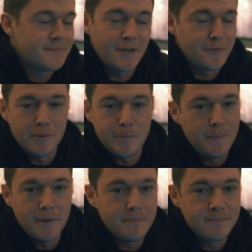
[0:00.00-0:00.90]
Don't do a
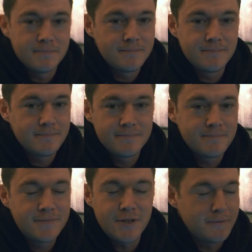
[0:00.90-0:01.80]
butter bomb.
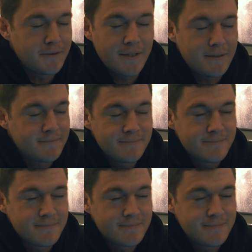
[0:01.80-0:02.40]
Don't do that.